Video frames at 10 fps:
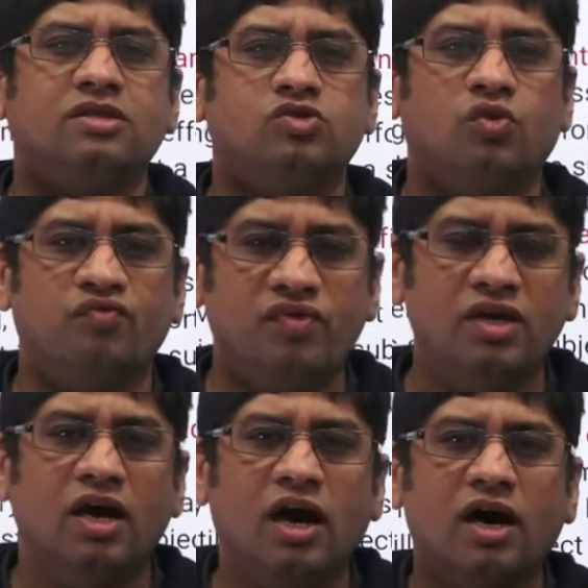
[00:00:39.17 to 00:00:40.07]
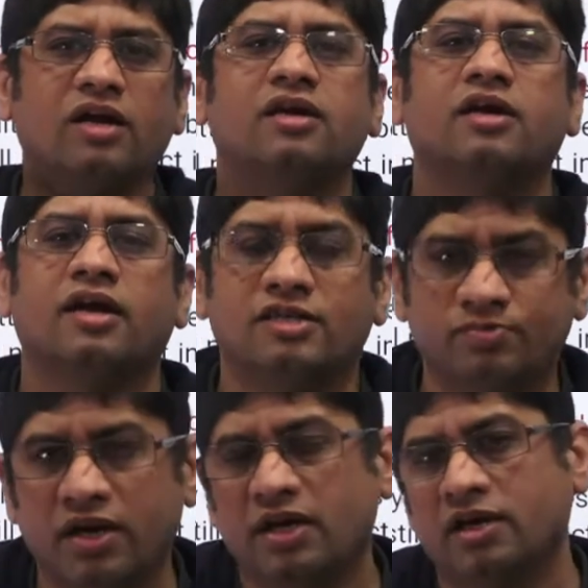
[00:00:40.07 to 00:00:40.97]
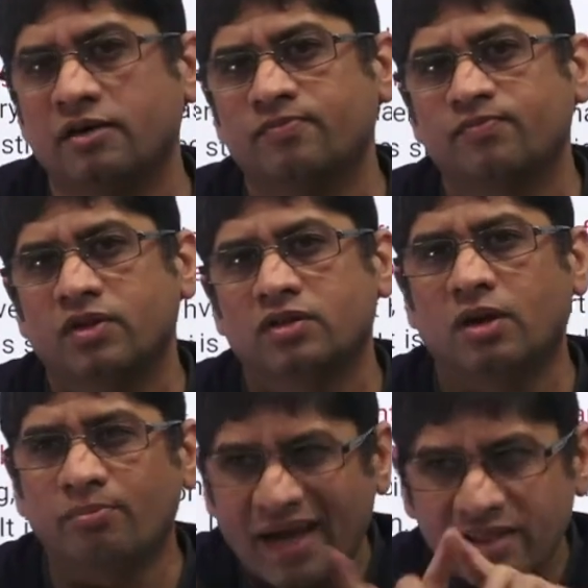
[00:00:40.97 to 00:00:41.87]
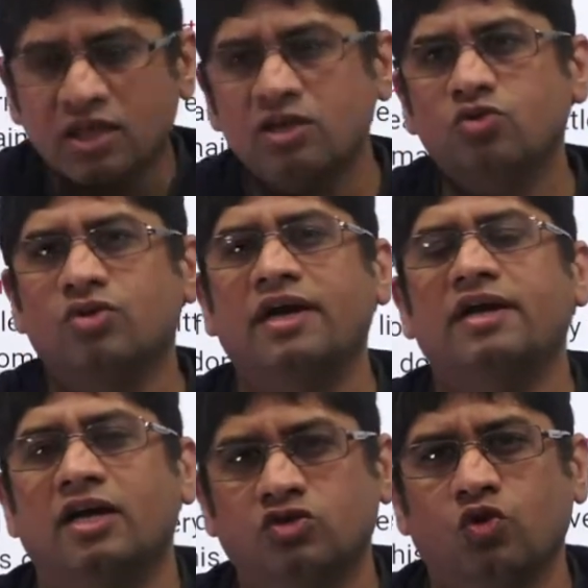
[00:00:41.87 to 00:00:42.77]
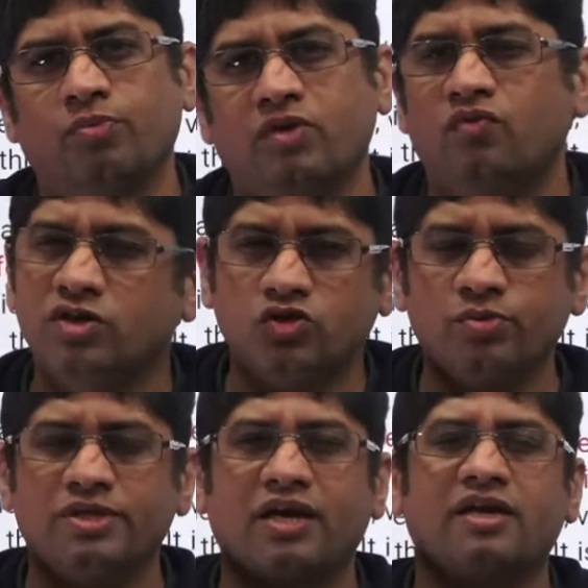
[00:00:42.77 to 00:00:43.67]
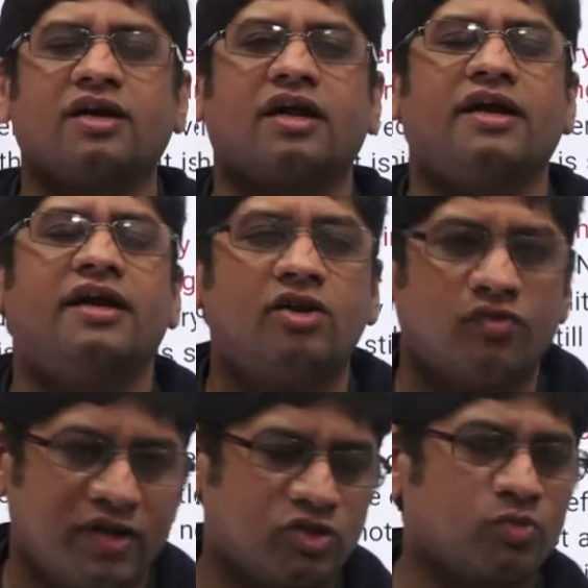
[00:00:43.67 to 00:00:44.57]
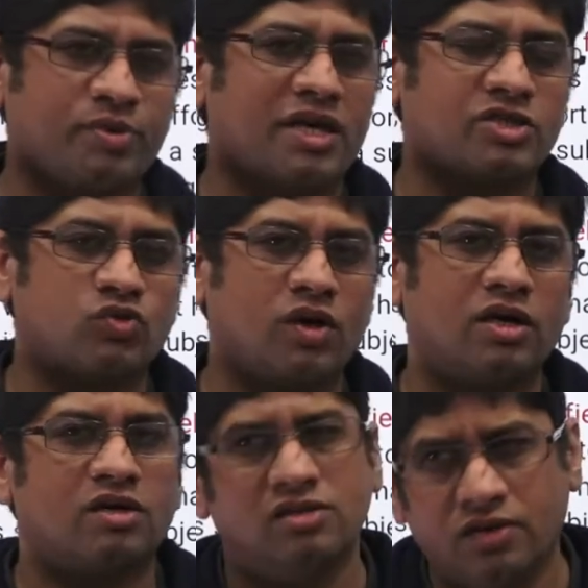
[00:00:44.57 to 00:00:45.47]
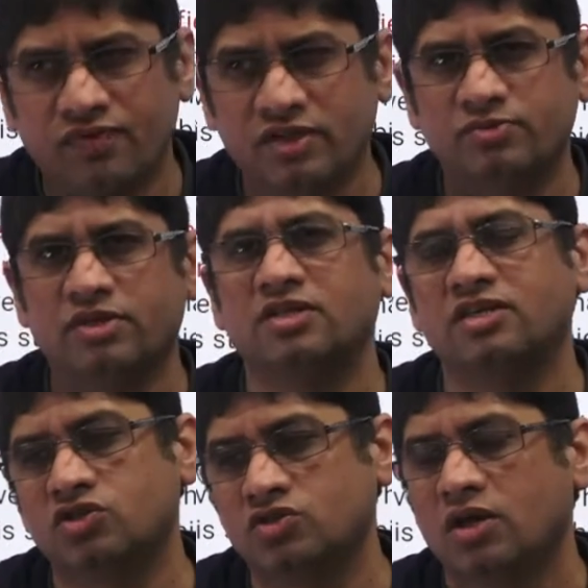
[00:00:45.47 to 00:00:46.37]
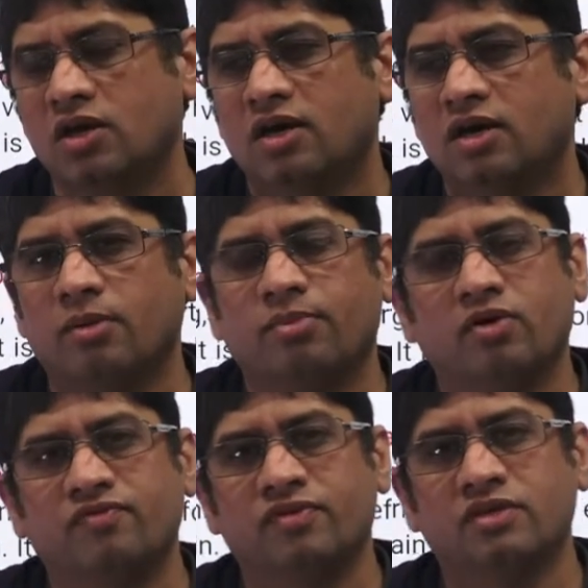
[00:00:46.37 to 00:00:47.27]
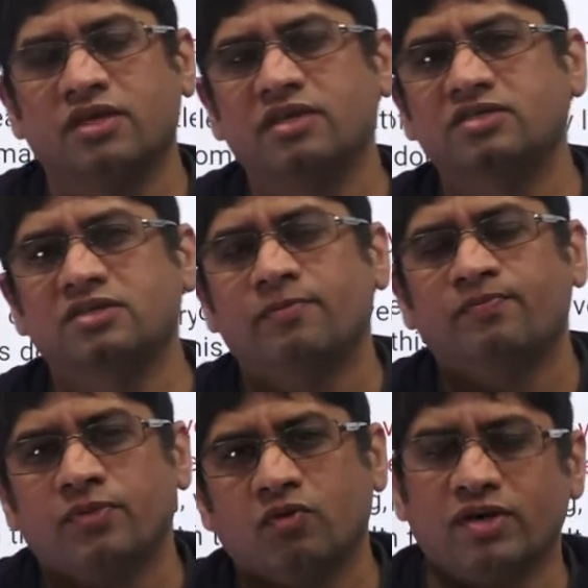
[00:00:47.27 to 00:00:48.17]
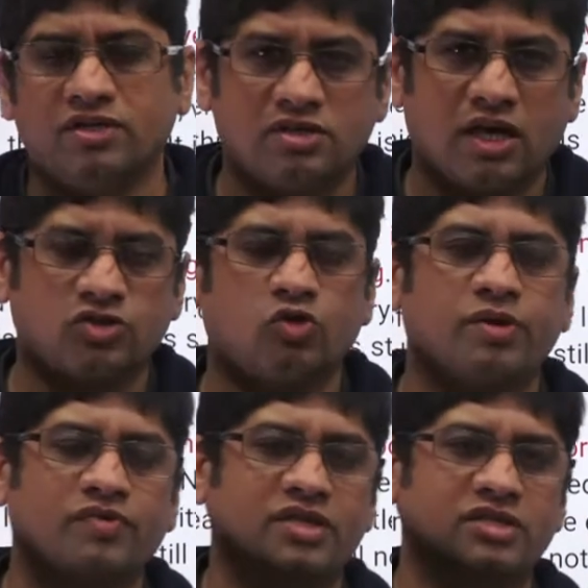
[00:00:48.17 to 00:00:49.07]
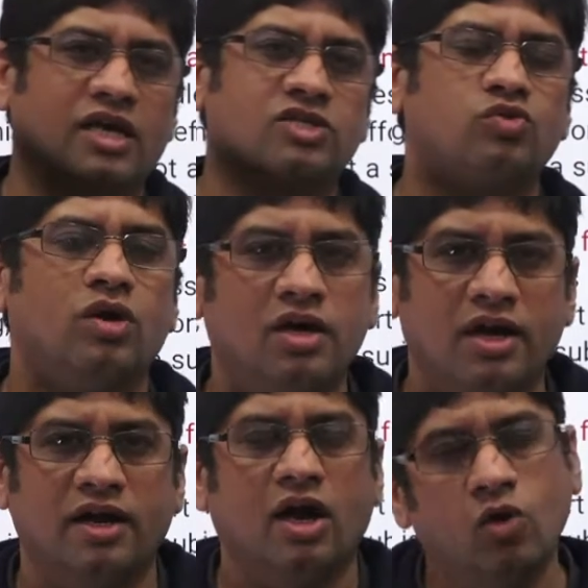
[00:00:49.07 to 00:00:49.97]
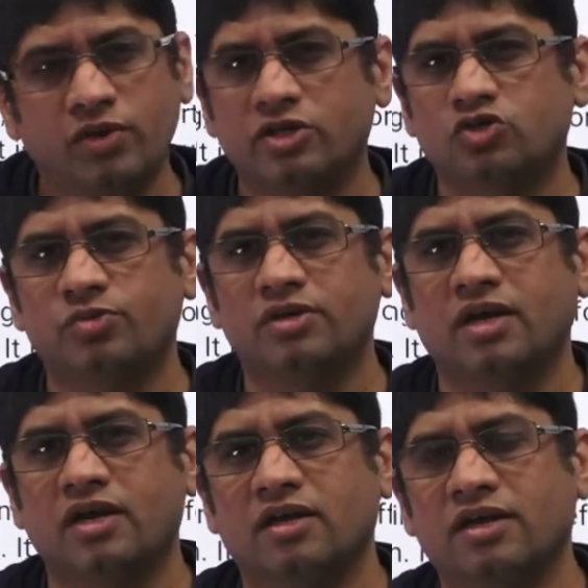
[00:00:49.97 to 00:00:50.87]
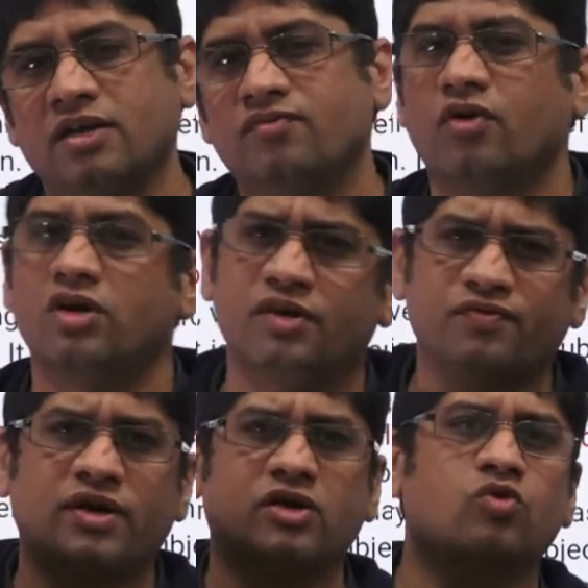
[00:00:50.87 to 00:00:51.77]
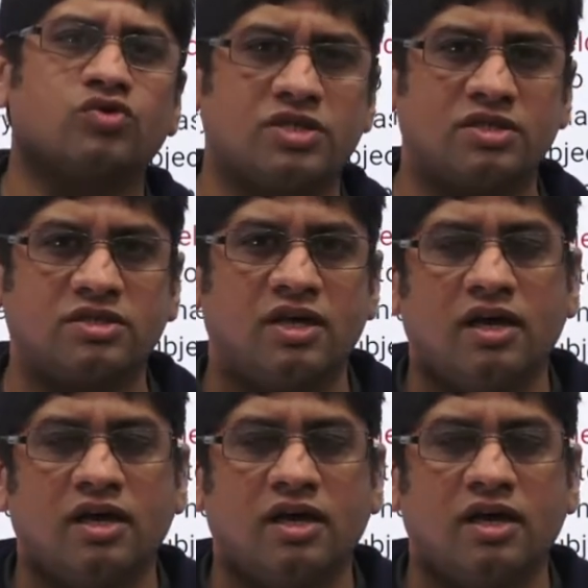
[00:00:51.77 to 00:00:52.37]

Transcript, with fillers: So we are here explaining the method to write SOP, what should be the ingredient of SOP, SOR, difference between these couple of uh, things, what is SOP, what is SOR and how it is to be written for different courses.